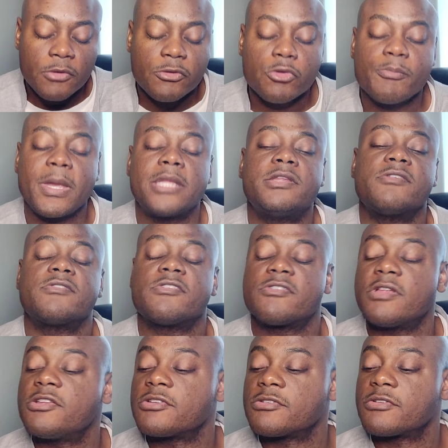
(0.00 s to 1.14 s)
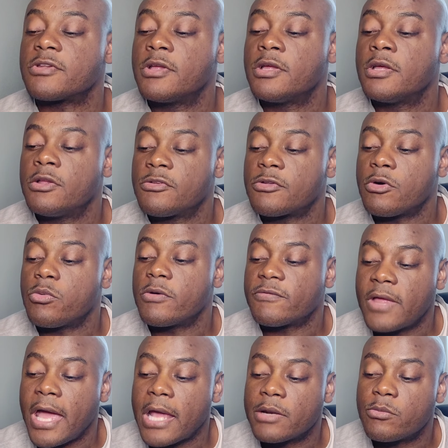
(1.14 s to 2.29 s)
to make these decisions. So
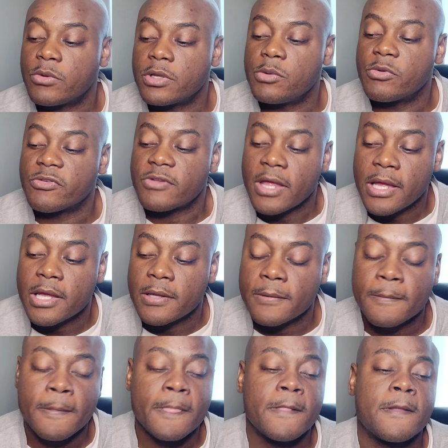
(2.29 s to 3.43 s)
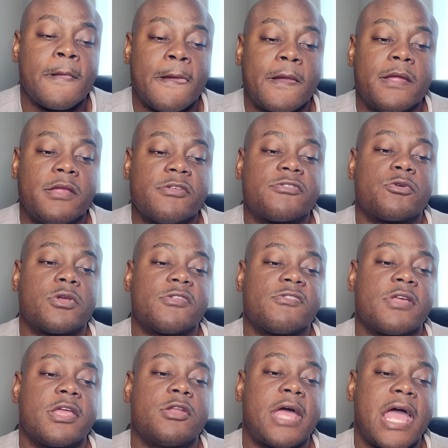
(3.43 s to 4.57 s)
with that, what he was saying is to
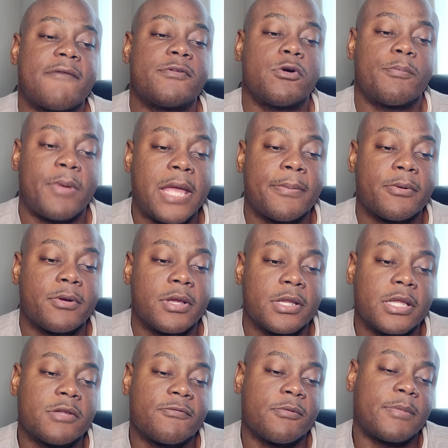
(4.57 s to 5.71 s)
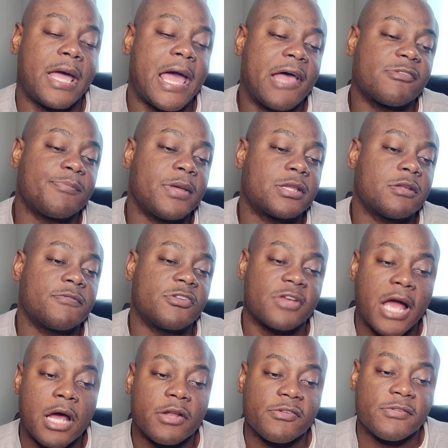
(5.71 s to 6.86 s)
continue to have it on paper. And then from an aspect of the
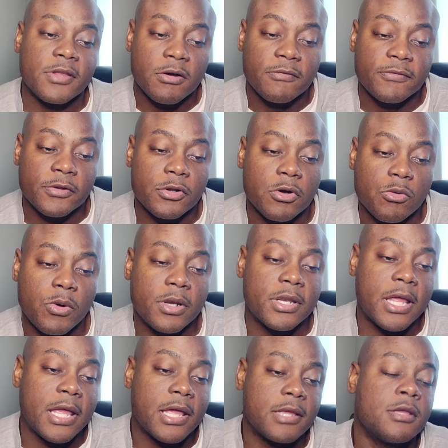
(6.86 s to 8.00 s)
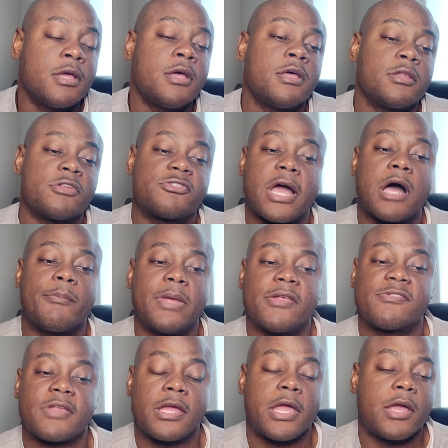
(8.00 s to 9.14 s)
child itself, one day the child may
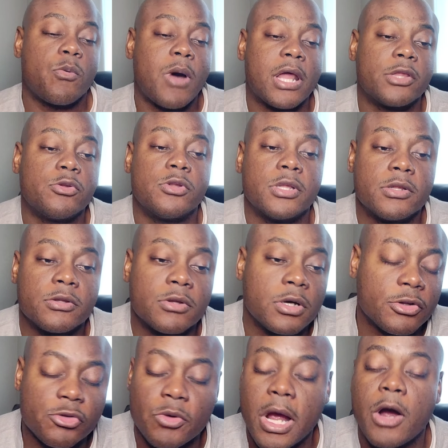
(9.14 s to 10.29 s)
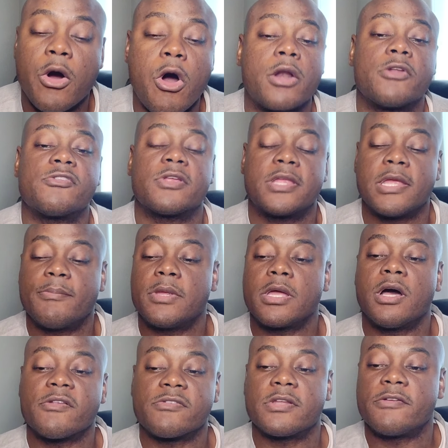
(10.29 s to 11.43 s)
say, hey, why you didn't try harder to get me
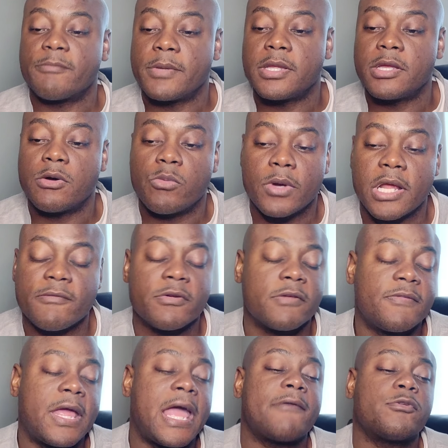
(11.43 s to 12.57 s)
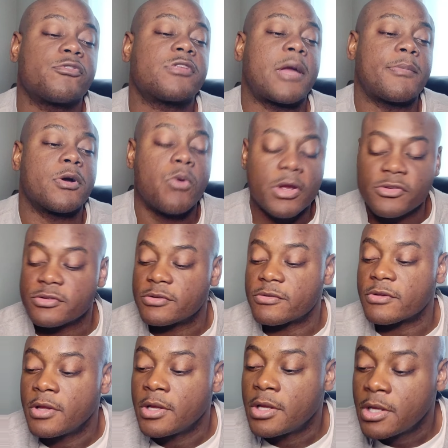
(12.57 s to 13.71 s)
custody of me, or whatever, if they have those type of
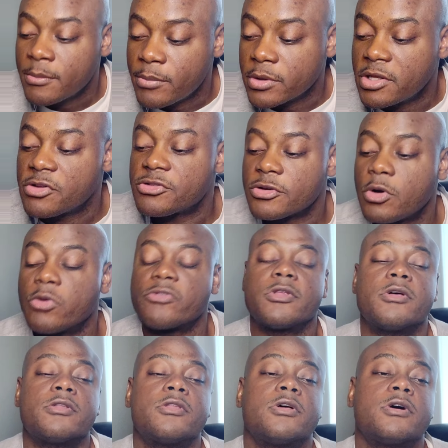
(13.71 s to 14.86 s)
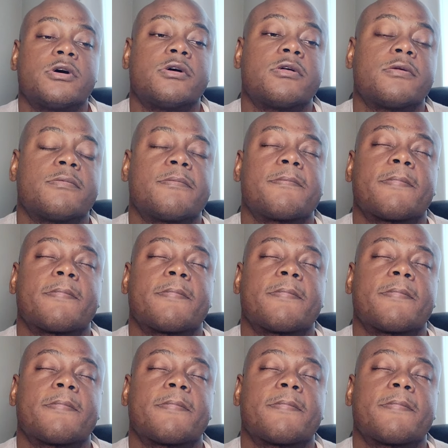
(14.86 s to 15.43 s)
questions. But this shows the